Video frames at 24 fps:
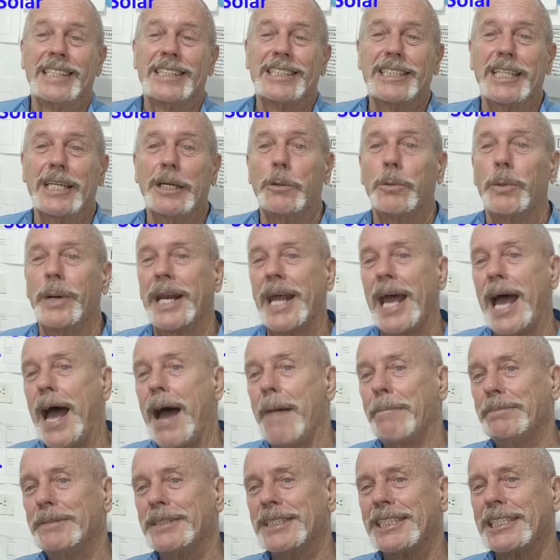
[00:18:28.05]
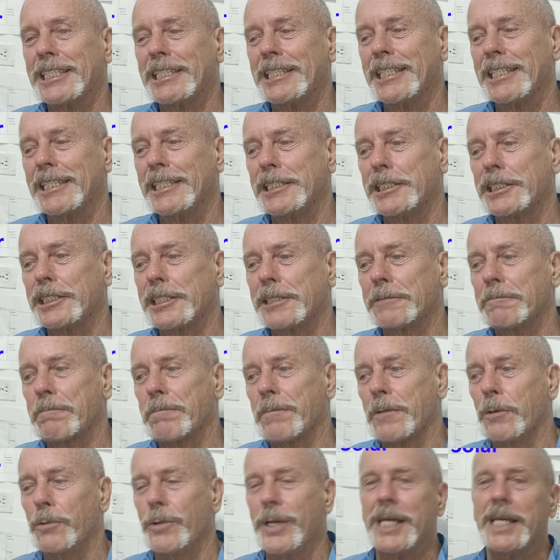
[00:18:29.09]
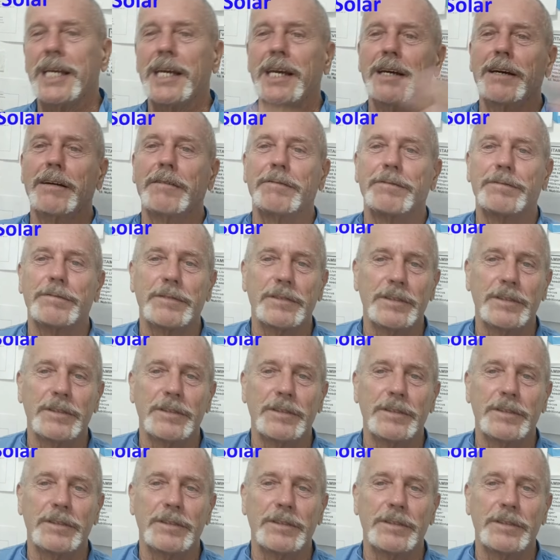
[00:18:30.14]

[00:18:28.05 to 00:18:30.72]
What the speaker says: See, what happens is we give